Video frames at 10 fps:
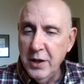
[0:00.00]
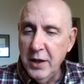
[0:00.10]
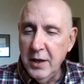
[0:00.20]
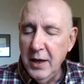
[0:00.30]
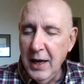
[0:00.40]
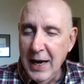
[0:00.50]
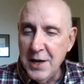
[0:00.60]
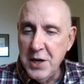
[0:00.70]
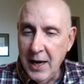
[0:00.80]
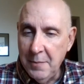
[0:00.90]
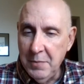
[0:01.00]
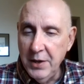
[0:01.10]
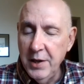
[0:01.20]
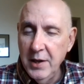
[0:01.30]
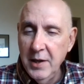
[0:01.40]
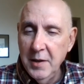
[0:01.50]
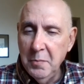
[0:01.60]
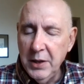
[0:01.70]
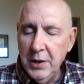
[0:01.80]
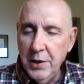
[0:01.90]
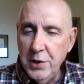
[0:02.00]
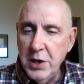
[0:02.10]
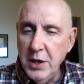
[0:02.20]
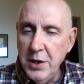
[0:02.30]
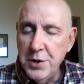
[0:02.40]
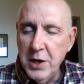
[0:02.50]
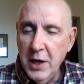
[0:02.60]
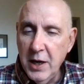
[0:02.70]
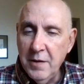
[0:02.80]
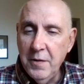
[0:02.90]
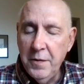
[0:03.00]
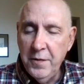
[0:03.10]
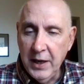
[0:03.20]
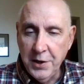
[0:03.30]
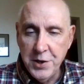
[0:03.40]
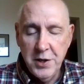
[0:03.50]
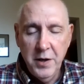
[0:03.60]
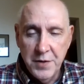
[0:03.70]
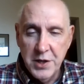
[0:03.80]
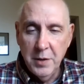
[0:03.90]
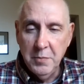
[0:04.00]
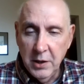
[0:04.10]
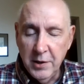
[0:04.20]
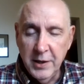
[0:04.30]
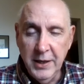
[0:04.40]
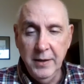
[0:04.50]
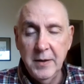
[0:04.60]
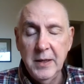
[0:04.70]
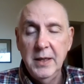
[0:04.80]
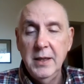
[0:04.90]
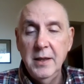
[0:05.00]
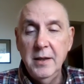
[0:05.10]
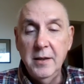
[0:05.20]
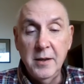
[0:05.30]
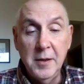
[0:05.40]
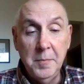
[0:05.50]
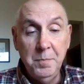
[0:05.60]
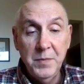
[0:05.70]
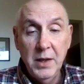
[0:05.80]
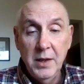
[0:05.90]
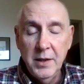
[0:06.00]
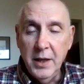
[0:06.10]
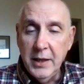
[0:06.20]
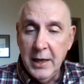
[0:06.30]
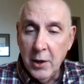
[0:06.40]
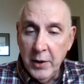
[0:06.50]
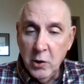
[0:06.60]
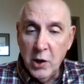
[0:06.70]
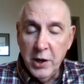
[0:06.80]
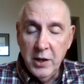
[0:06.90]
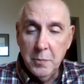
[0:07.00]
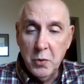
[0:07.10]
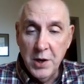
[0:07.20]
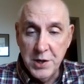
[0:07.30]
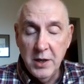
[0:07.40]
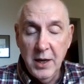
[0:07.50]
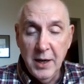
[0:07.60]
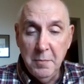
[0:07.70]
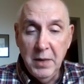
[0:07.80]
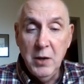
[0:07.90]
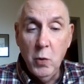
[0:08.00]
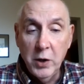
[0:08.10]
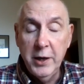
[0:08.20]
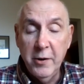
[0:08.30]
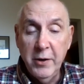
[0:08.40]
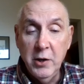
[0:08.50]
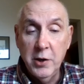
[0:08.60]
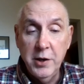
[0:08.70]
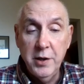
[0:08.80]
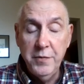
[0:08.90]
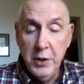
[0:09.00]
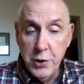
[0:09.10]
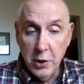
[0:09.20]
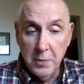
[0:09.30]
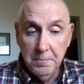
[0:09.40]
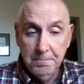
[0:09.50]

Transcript: that has happened but continues to have effects of some kind that carry on in the present and may well carry on into the future.